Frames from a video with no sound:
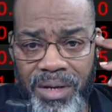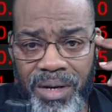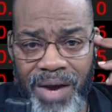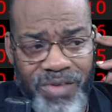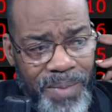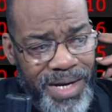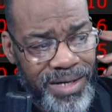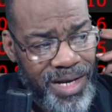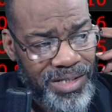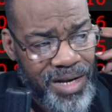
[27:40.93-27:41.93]
Everybody
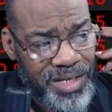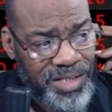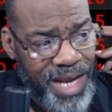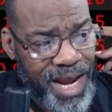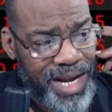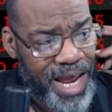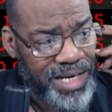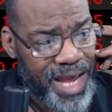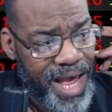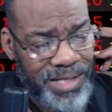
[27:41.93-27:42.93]
does understand that,
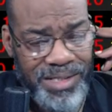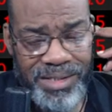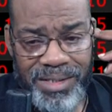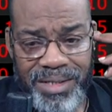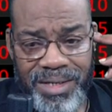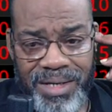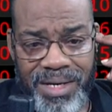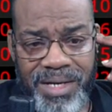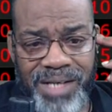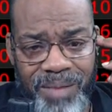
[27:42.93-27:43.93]
yes?
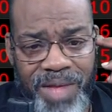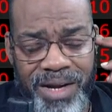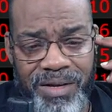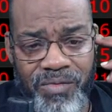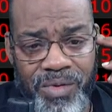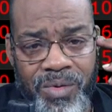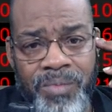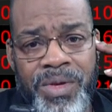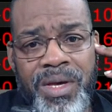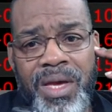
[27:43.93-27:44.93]
Type that in the room.
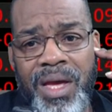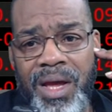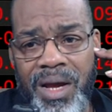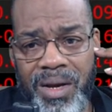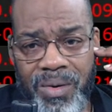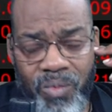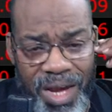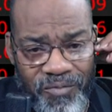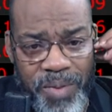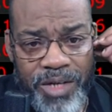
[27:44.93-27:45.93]

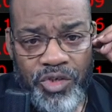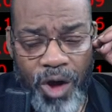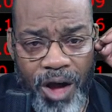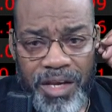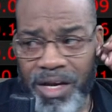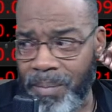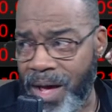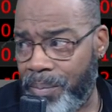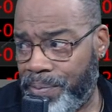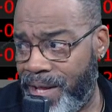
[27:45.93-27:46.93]
We've been talking
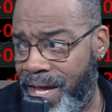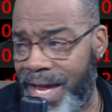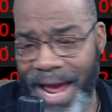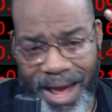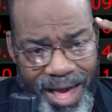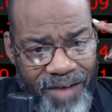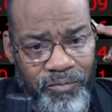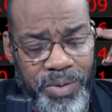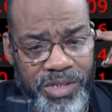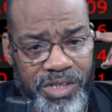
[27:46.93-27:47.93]
about playing half
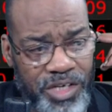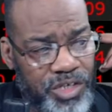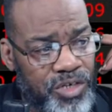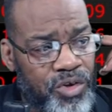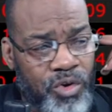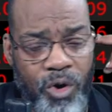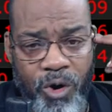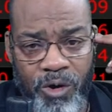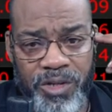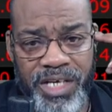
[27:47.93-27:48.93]
position on
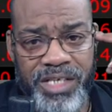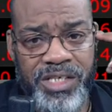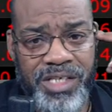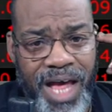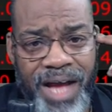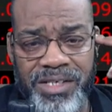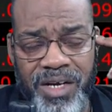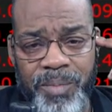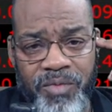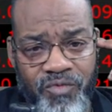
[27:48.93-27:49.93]
all these stocks that
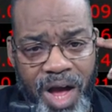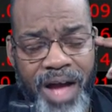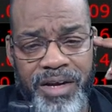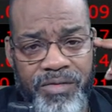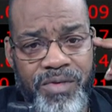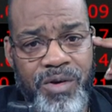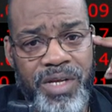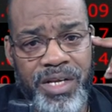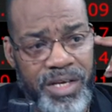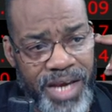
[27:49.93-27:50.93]
have been rocking and
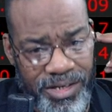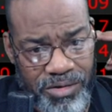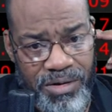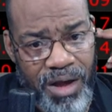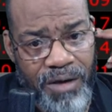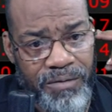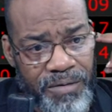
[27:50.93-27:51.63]
rolling. Yes or no?